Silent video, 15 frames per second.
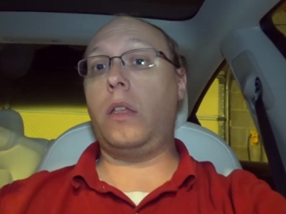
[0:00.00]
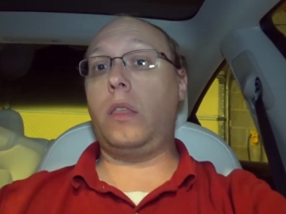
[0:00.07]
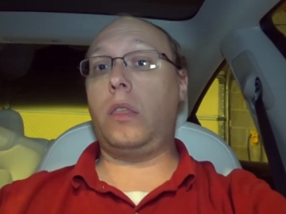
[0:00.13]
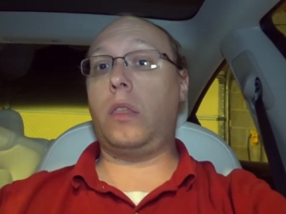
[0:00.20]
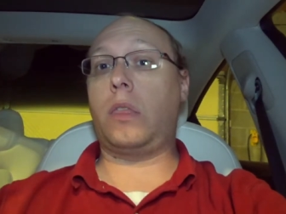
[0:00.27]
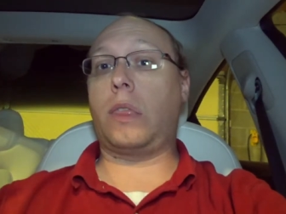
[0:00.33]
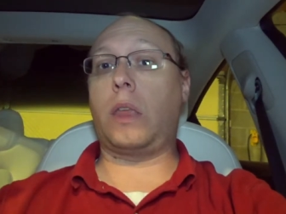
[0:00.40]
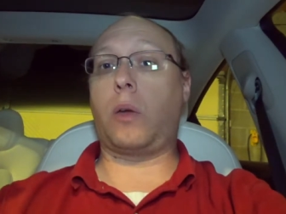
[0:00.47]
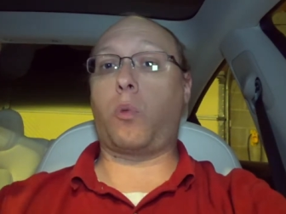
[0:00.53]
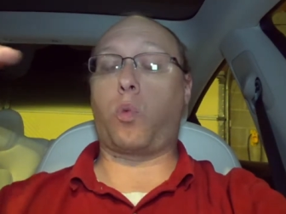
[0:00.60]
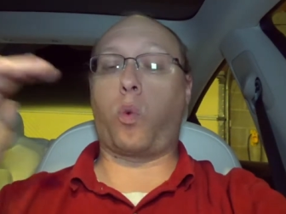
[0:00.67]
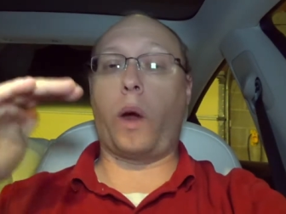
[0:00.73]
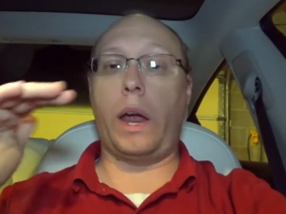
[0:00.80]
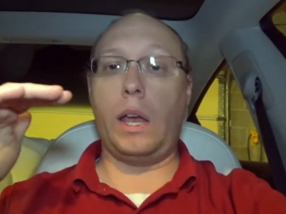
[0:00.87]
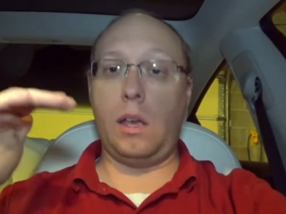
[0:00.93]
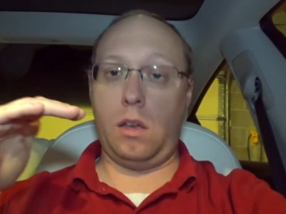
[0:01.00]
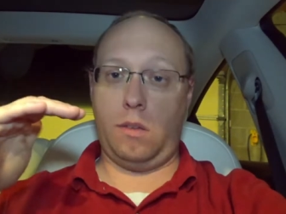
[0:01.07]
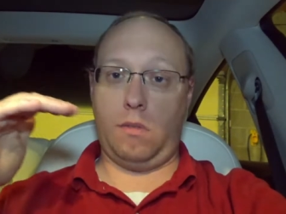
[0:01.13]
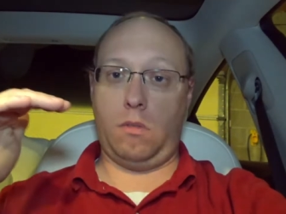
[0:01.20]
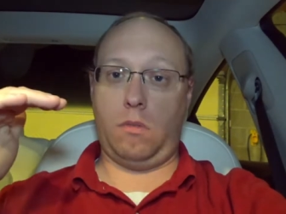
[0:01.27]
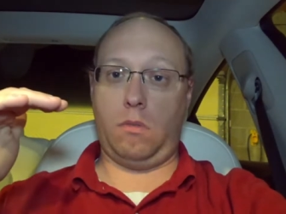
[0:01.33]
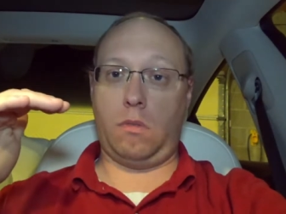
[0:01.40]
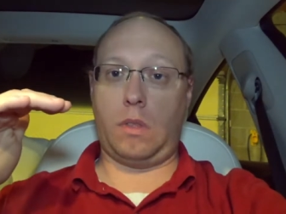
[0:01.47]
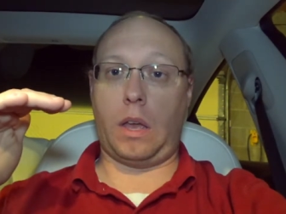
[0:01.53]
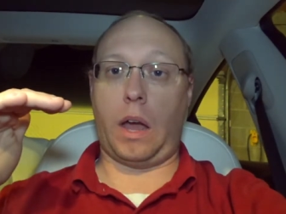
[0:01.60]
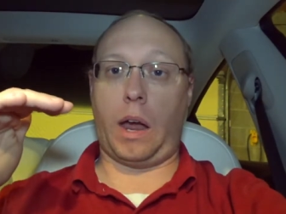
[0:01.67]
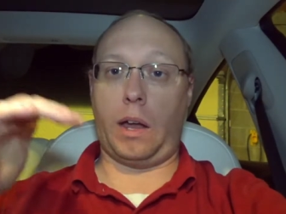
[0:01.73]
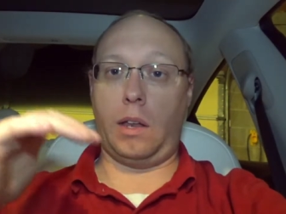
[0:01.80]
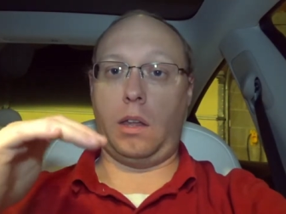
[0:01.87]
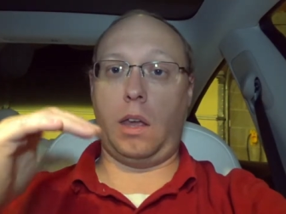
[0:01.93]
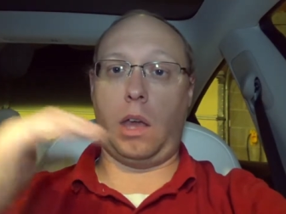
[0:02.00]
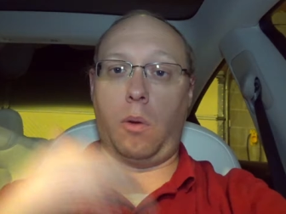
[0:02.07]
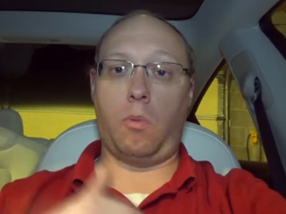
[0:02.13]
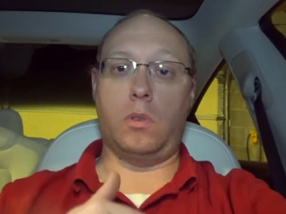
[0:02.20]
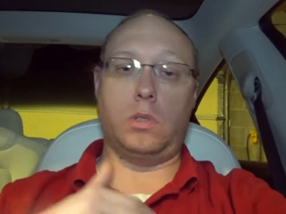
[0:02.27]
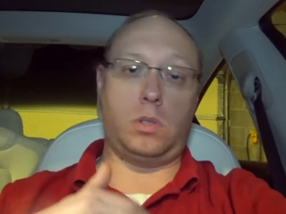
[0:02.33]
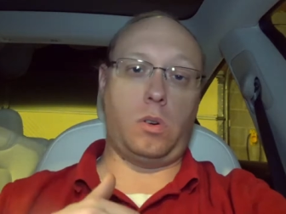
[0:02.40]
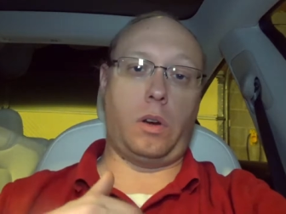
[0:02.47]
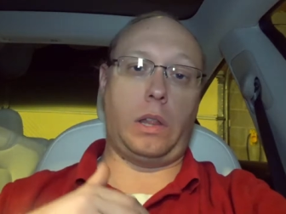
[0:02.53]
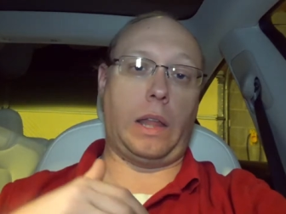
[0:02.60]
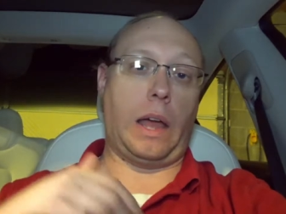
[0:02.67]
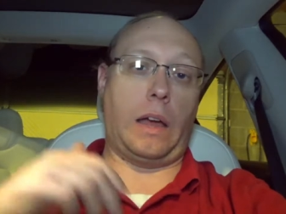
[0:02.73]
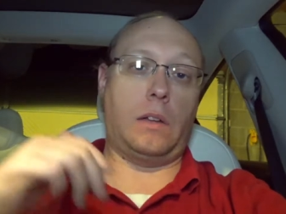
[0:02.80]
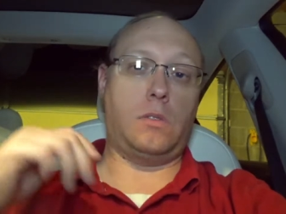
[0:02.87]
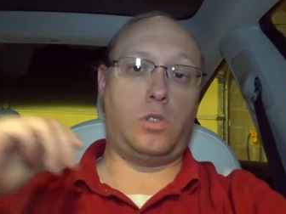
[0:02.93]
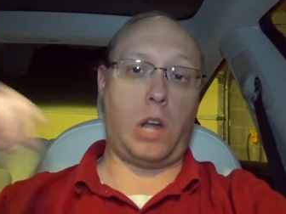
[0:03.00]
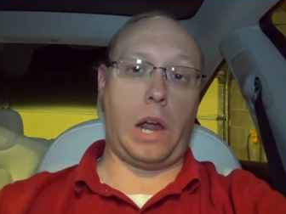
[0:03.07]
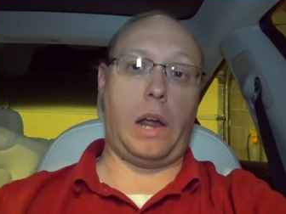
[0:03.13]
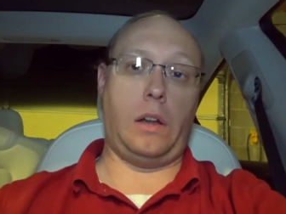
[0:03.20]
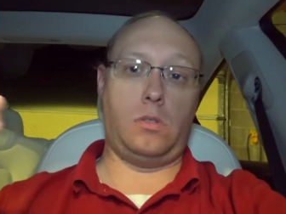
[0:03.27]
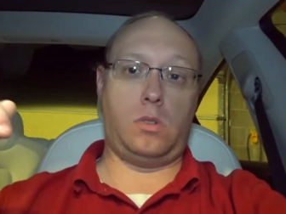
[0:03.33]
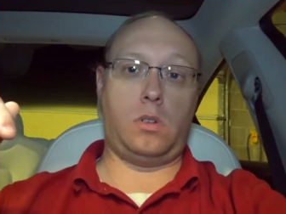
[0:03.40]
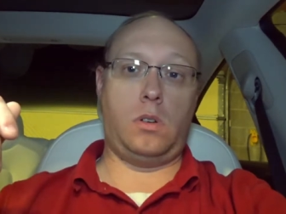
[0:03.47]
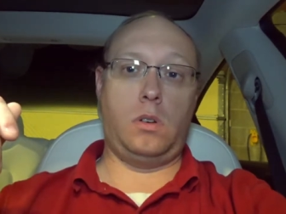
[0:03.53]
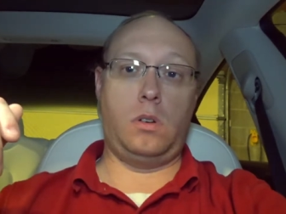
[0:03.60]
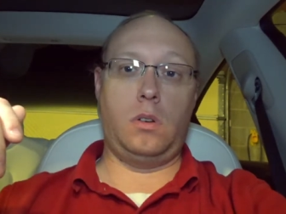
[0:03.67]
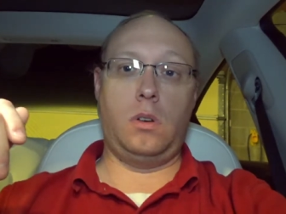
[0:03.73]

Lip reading: the rate that it was doing that changed.